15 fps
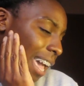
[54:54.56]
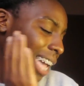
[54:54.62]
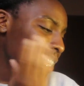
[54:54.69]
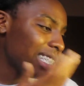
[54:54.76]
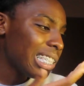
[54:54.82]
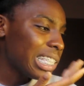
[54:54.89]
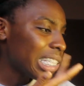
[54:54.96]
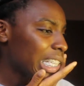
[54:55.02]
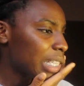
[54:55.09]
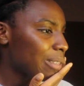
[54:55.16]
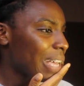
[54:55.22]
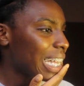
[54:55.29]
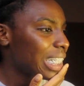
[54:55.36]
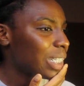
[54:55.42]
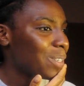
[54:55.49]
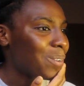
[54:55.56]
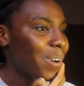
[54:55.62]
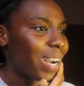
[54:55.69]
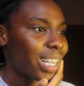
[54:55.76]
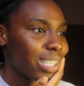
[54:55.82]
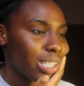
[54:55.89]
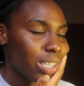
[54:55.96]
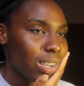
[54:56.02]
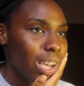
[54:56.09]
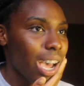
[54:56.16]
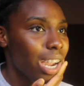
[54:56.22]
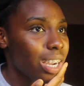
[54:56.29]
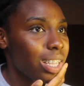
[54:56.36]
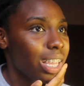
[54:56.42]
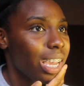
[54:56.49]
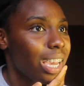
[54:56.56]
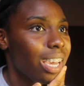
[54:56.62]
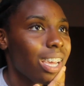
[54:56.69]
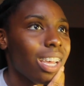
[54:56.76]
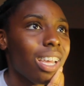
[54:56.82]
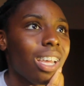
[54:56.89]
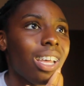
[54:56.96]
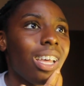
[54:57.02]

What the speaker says: I see this as magic wand, so kind of like